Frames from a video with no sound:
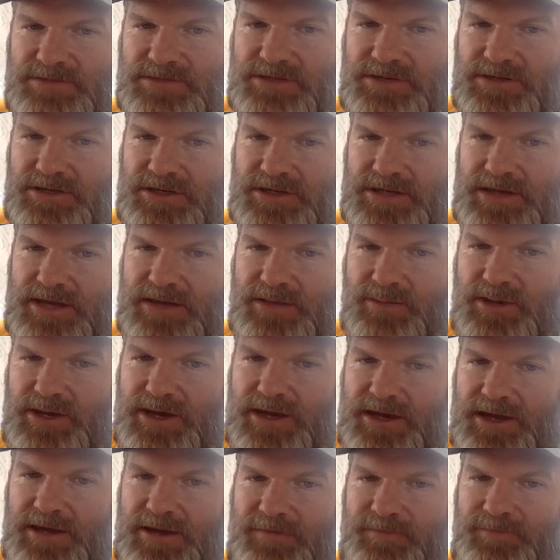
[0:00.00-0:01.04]
So you get 9
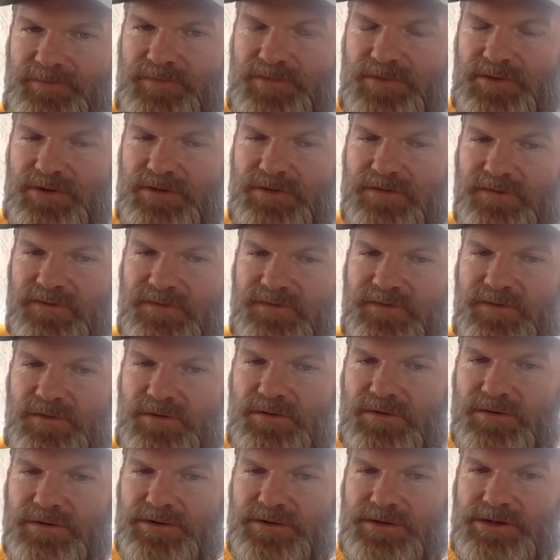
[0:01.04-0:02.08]
pi over
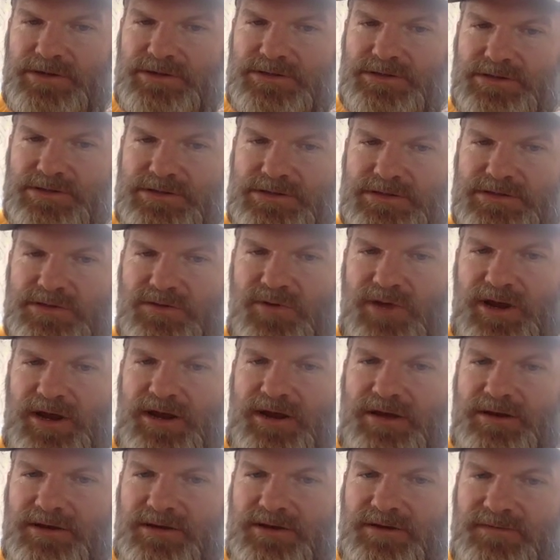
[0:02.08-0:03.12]
4 inches
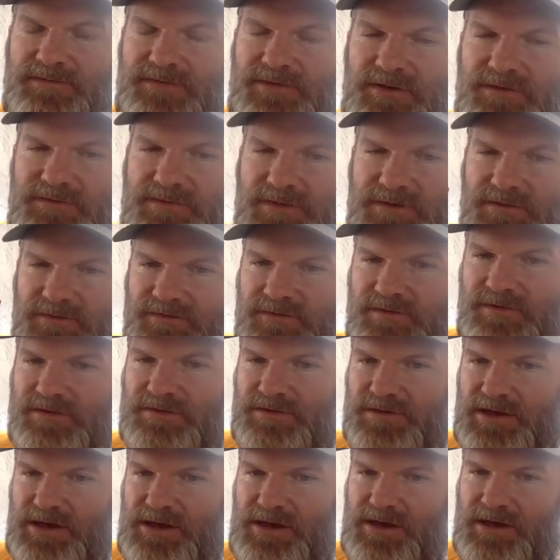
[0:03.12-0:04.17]
squared. And if you have to
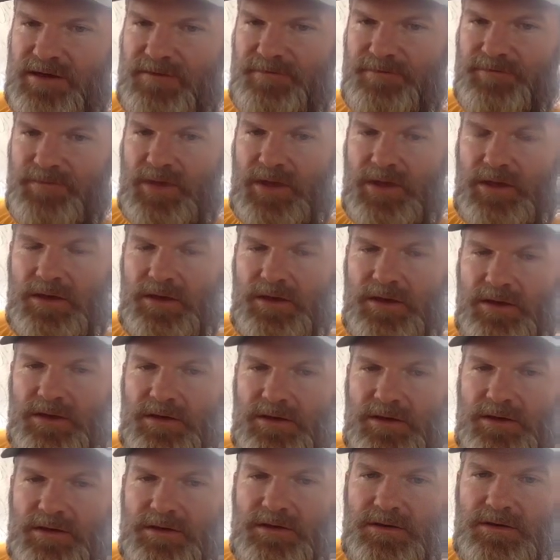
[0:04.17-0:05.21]
convert that
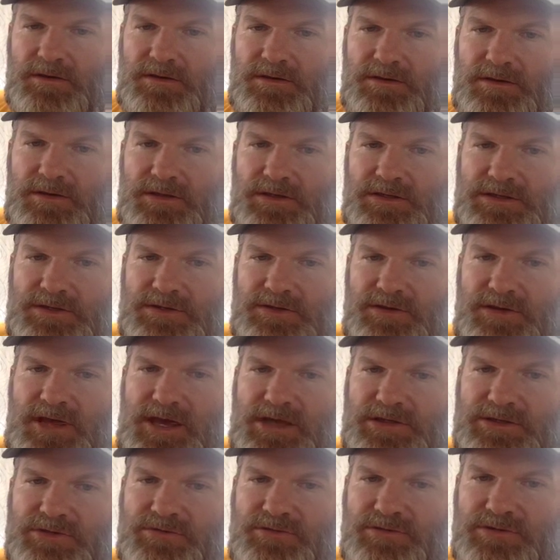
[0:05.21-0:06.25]
into an
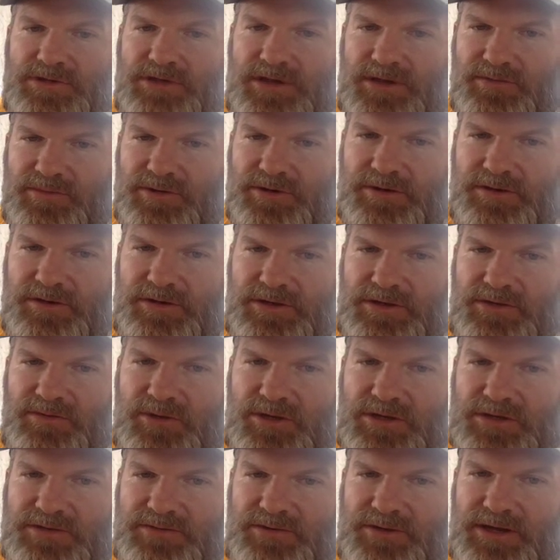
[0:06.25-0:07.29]
actual number, then you
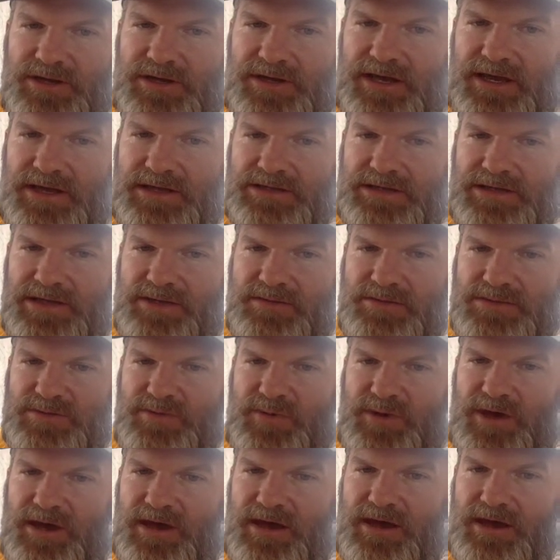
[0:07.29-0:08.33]
multiply 9 times
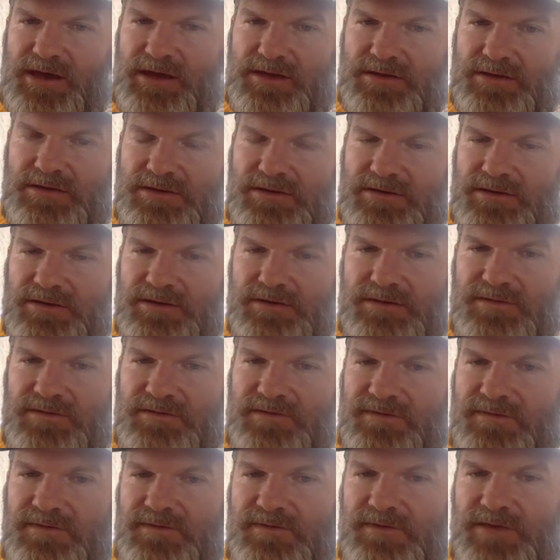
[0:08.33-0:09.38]
pi and then
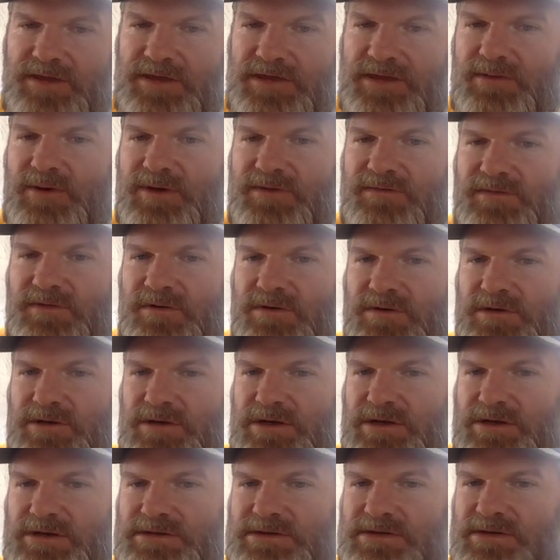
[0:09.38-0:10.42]
divide that by 4, and
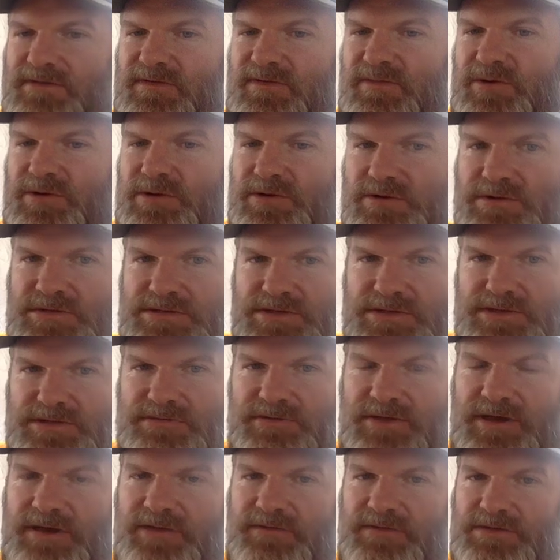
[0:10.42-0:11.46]
you get
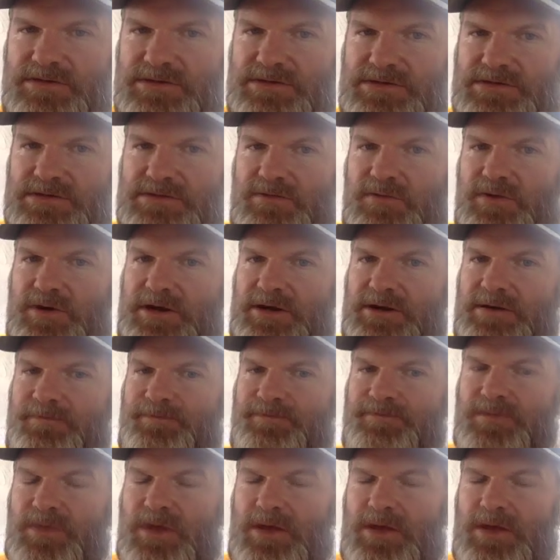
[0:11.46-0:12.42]
7.065 inches squared.